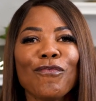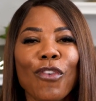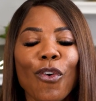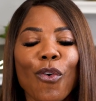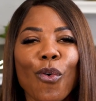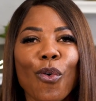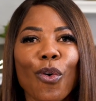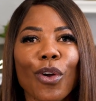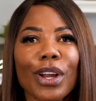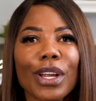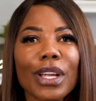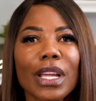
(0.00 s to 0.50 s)

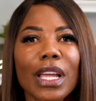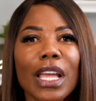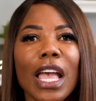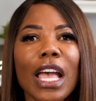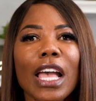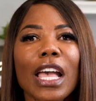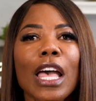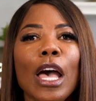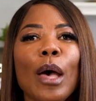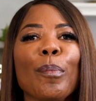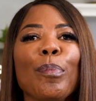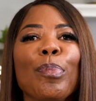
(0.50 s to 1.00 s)
4.
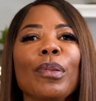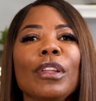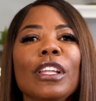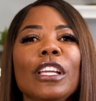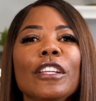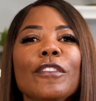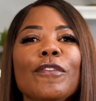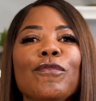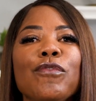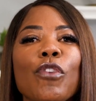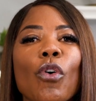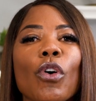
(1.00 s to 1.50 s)

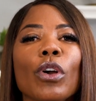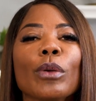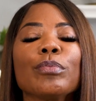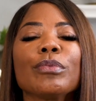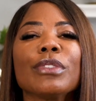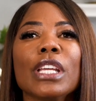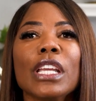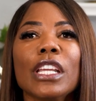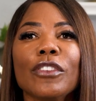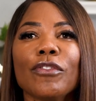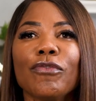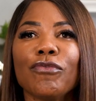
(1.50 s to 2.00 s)
Complete Form
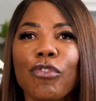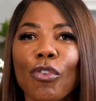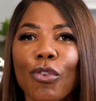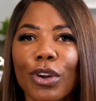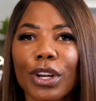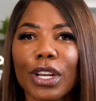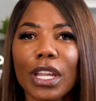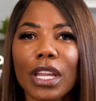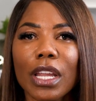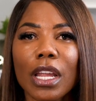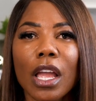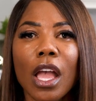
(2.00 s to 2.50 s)

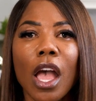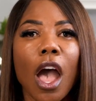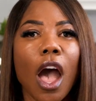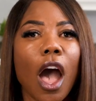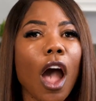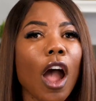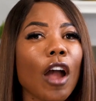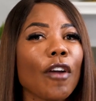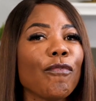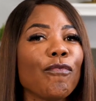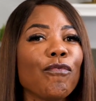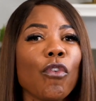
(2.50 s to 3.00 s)
1040
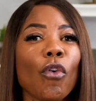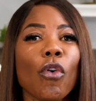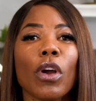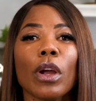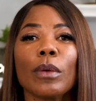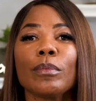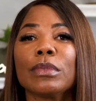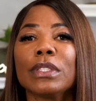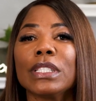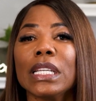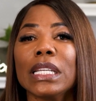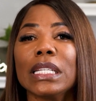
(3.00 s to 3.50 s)
or
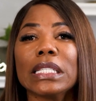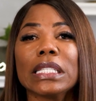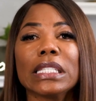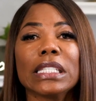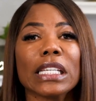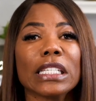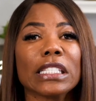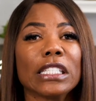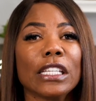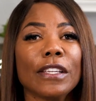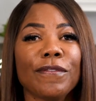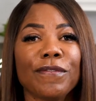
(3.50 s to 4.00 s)
Form
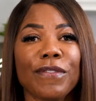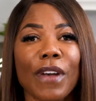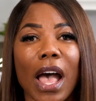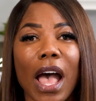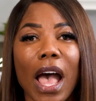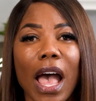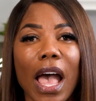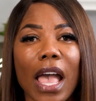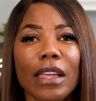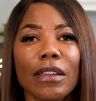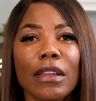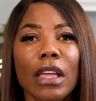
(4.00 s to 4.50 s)

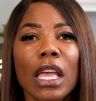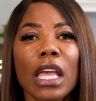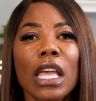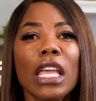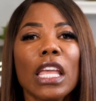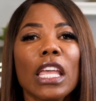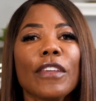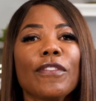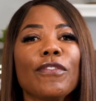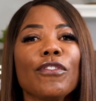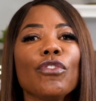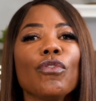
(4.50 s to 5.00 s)
1065.
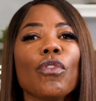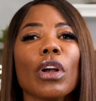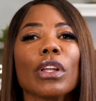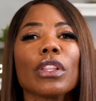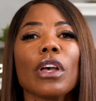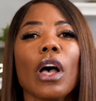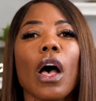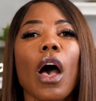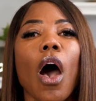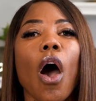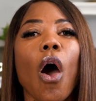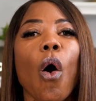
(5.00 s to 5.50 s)
If you are
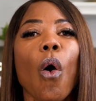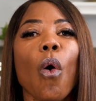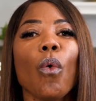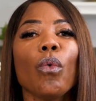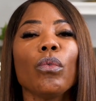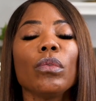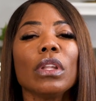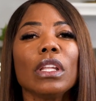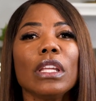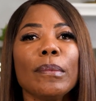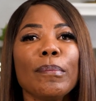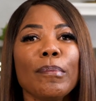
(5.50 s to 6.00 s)
the
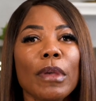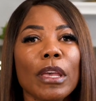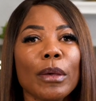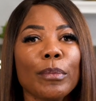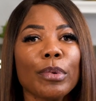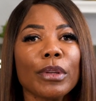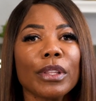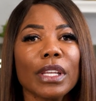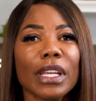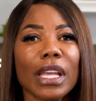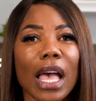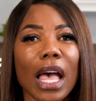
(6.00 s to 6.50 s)
only
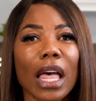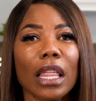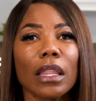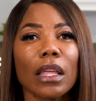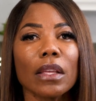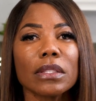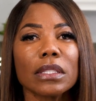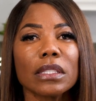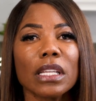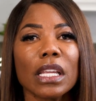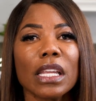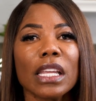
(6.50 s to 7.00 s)
member of the
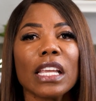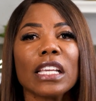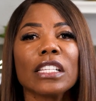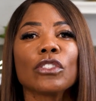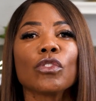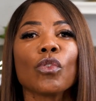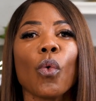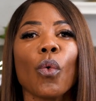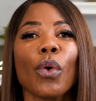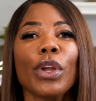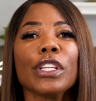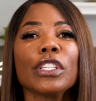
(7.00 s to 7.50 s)
LLC,
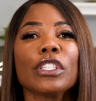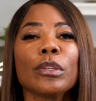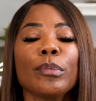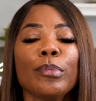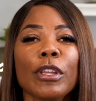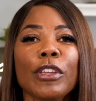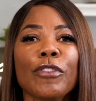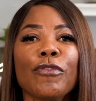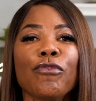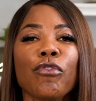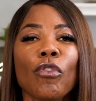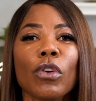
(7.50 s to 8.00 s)
it's going to
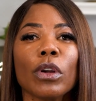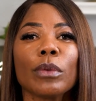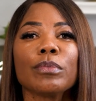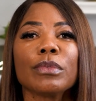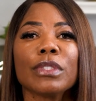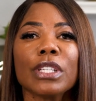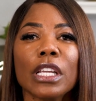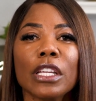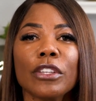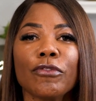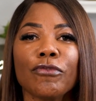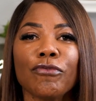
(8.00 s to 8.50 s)
be Form
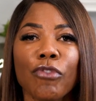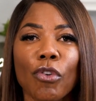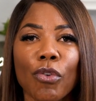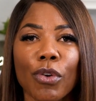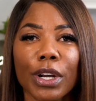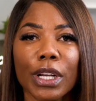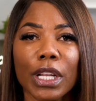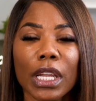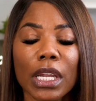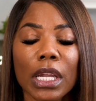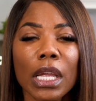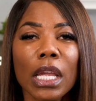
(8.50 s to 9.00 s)

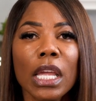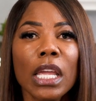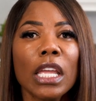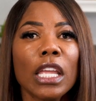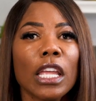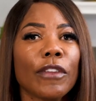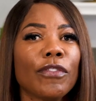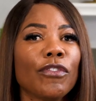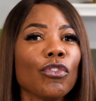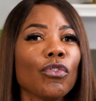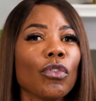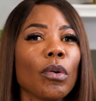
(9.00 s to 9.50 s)
1040.
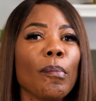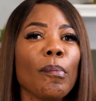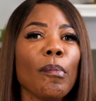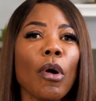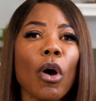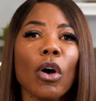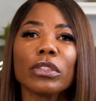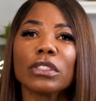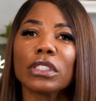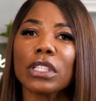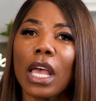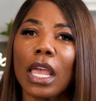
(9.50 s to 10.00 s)
If you're a
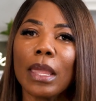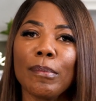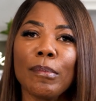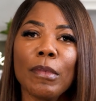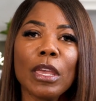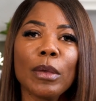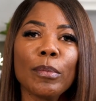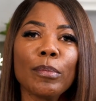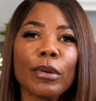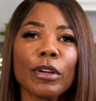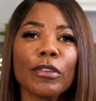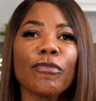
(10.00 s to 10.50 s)

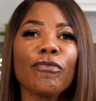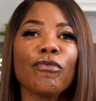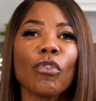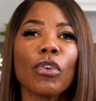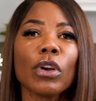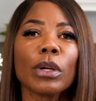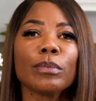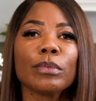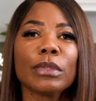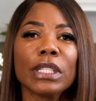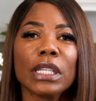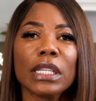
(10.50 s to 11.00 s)
multi-member,
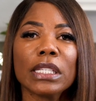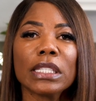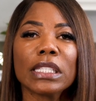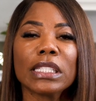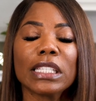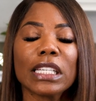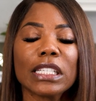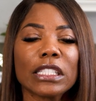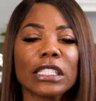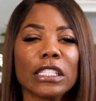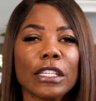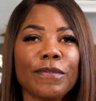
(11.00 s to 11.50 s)
Form
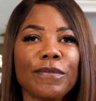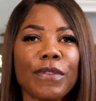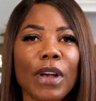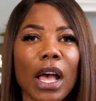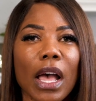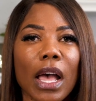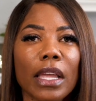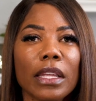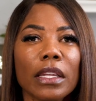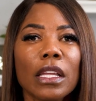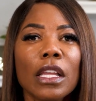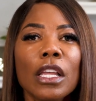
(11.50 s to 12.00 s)

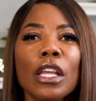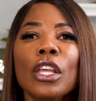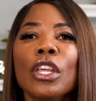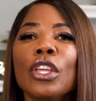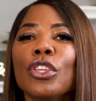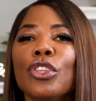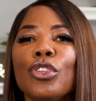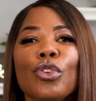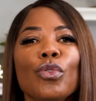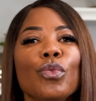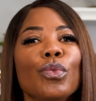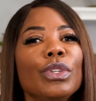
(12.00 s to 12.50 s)
1065.
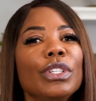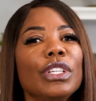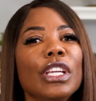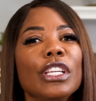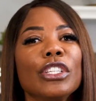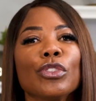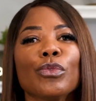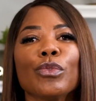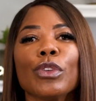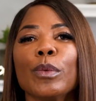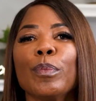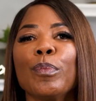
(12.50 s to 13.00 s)
You will need
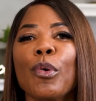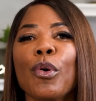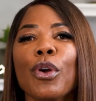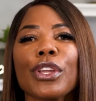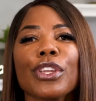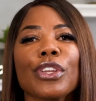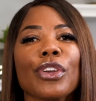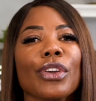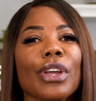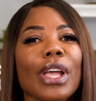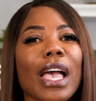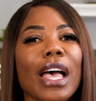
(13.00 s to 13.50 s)
to report
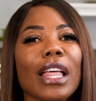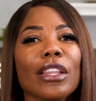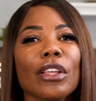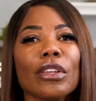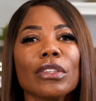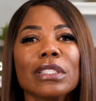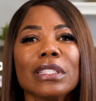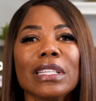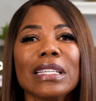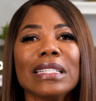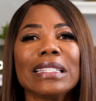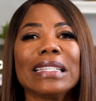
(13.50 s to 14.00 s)
your
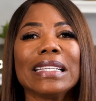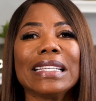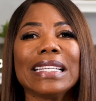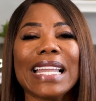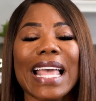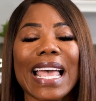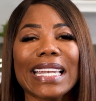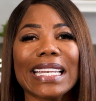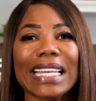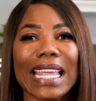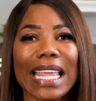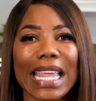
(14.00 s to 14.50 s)
LLC's
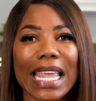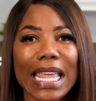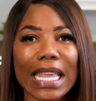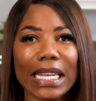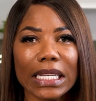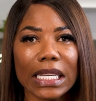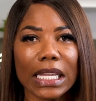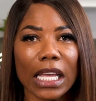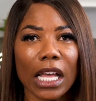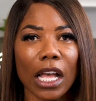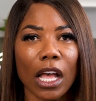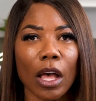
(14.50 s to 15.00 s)
net
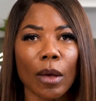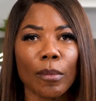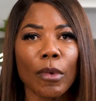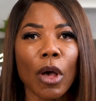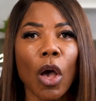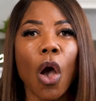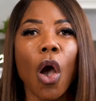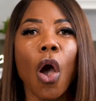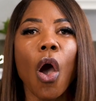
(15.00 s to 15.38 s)
income